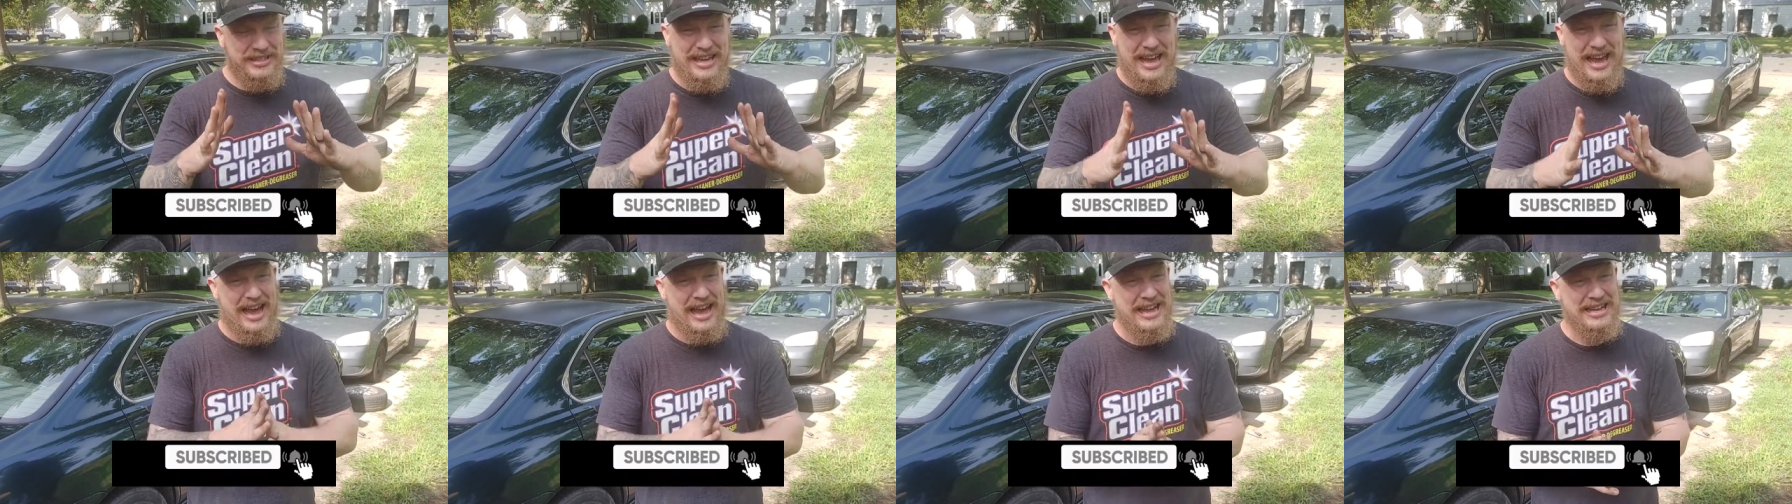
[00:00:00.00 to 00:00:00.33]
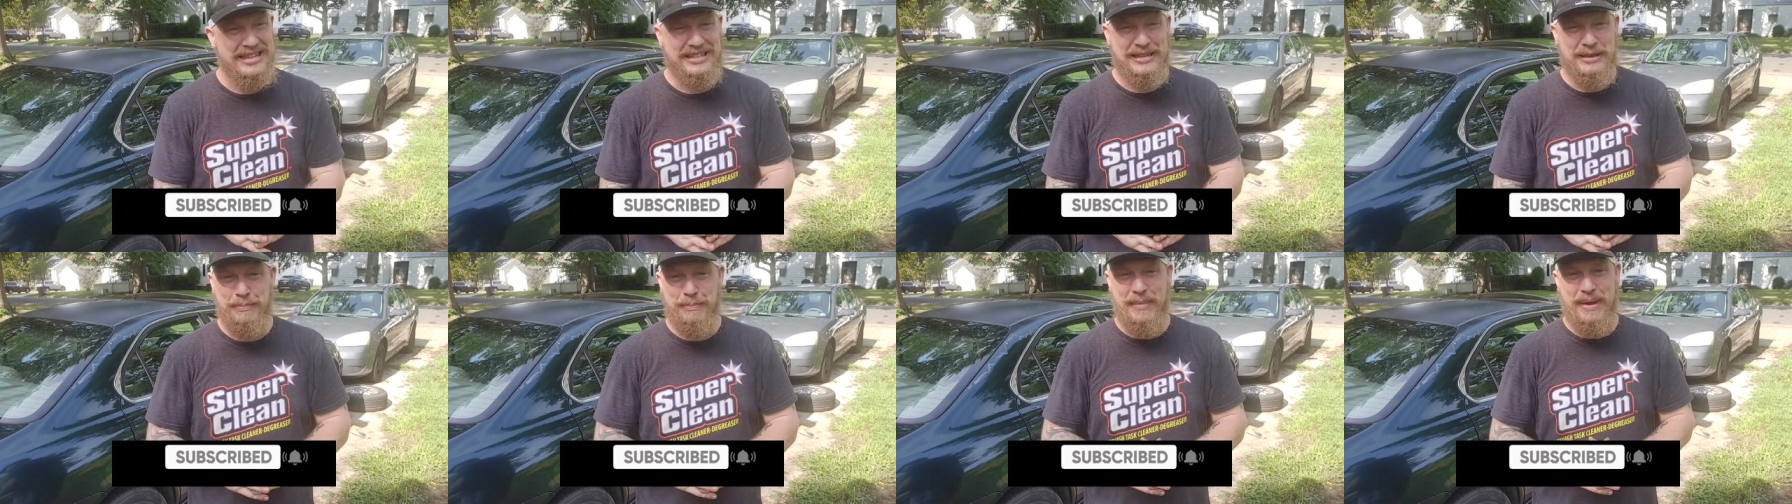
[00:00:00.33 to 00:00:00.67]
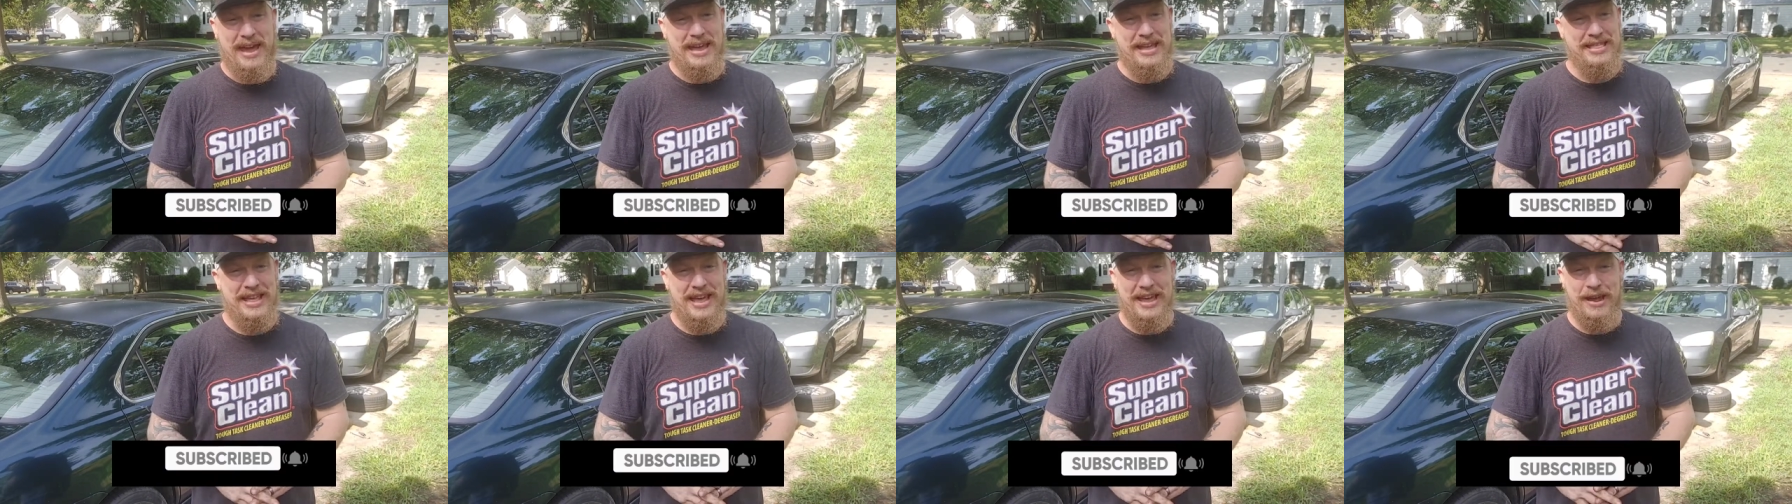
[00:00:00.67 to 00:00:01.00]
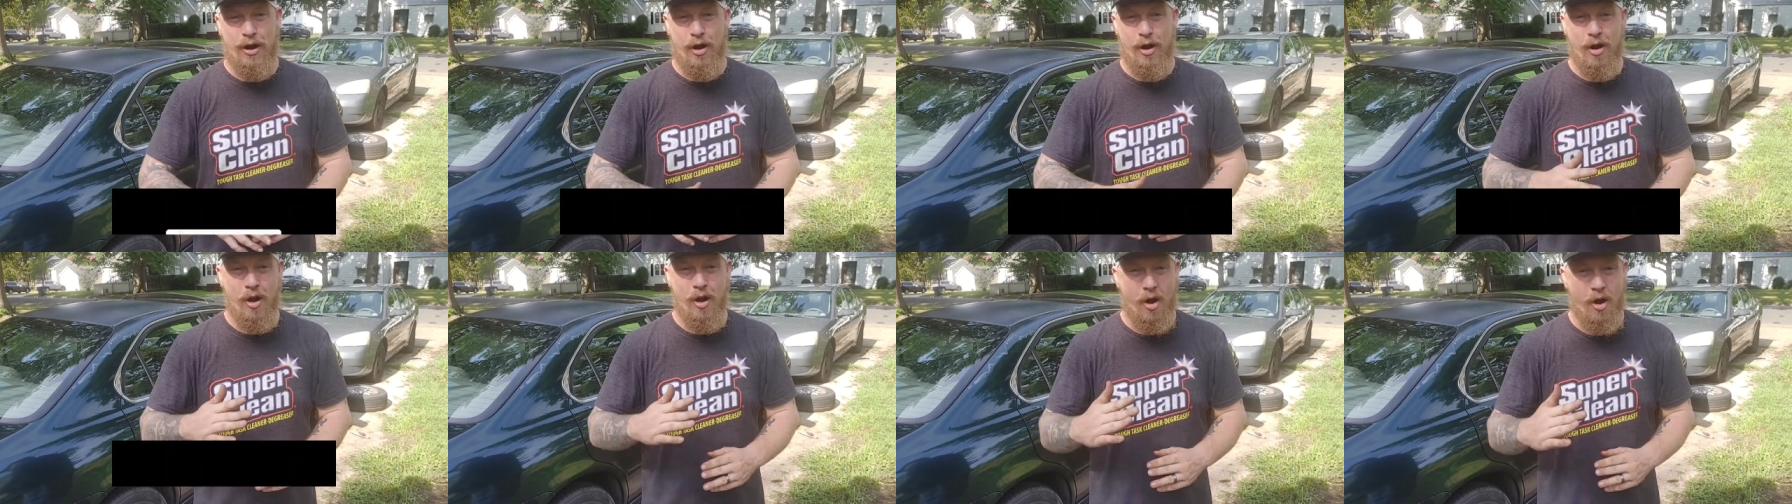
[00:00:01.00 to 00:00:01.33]
guys, man, they
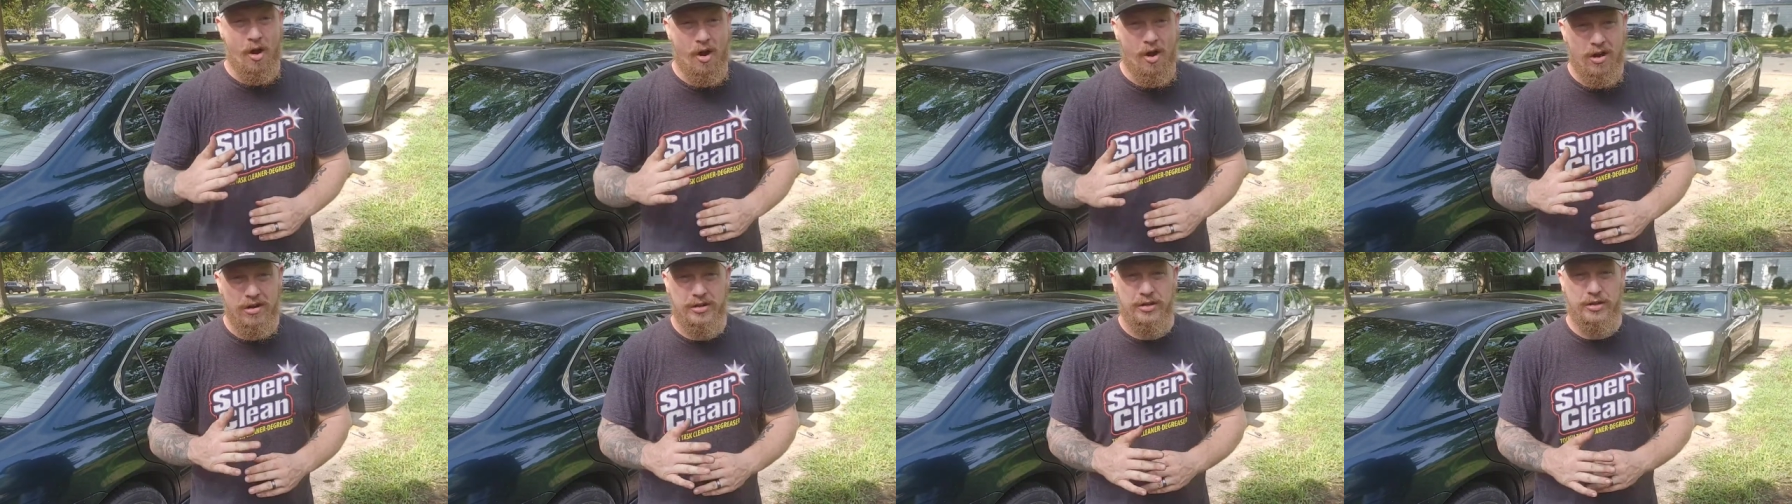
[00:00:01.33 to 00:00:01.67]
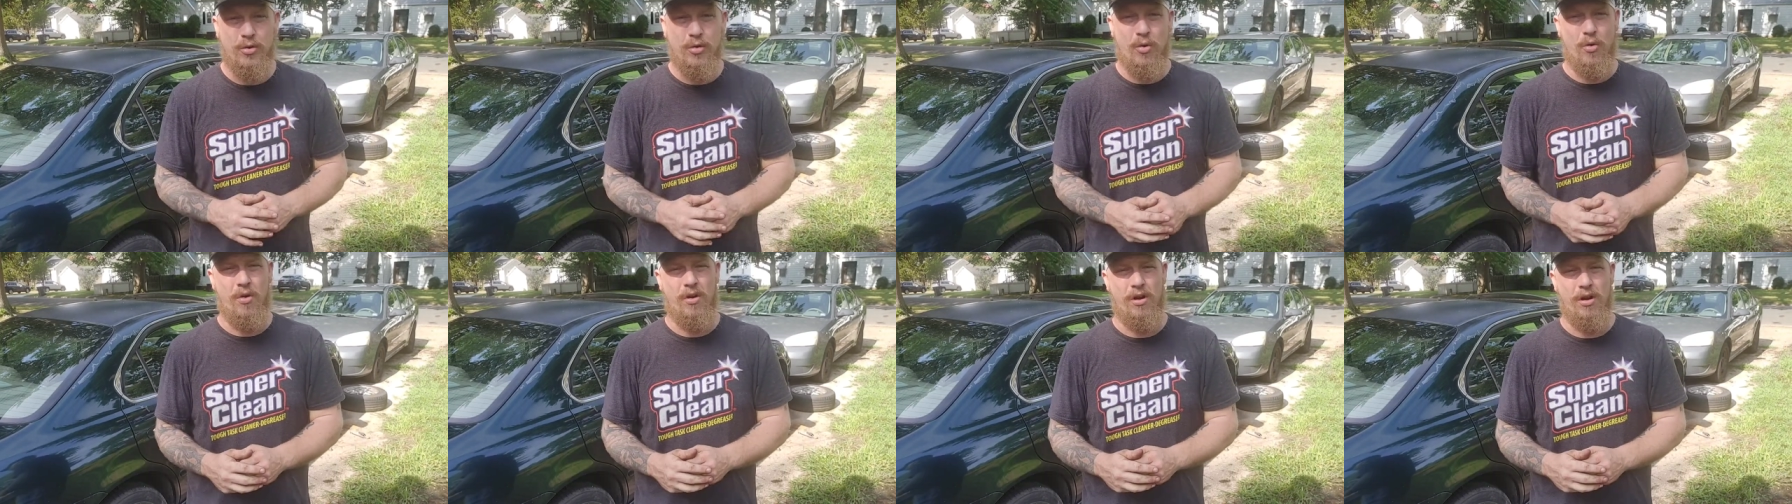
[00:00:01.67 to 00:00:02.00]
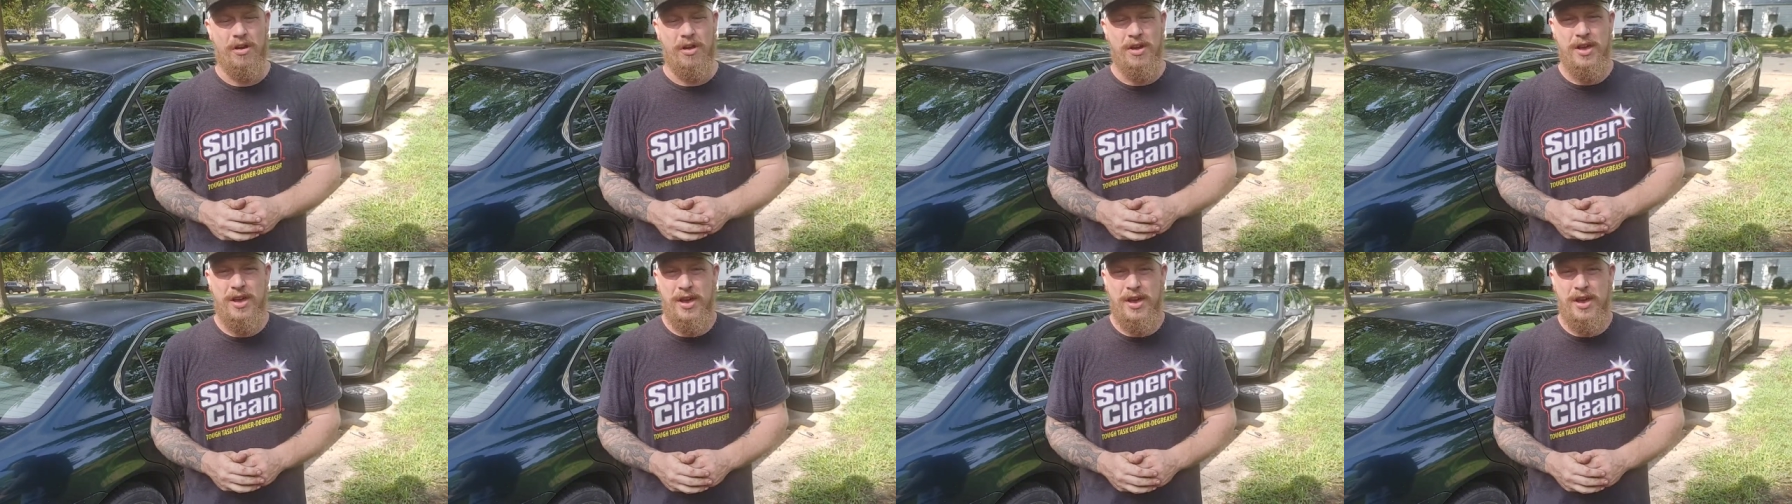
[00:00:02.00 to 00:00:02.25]
are hardcore.